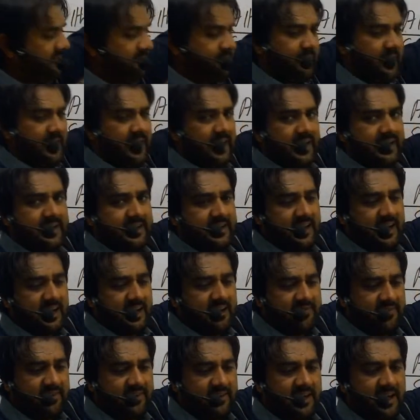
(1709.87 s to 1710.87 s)

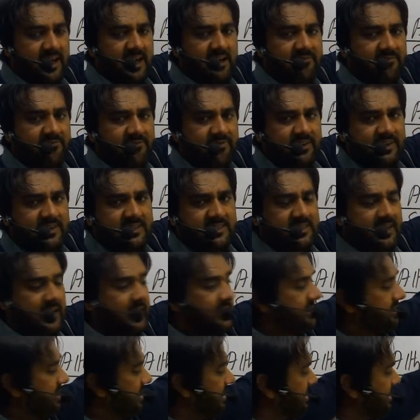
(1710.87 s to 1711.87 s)
paragraph, in every
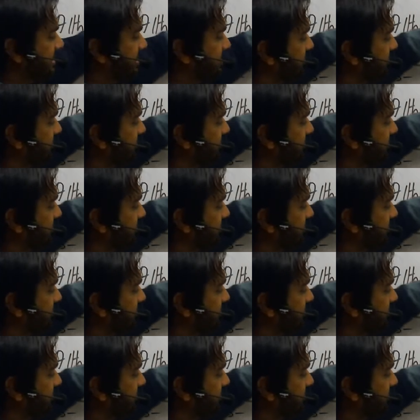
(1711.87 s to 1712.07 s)
sentence,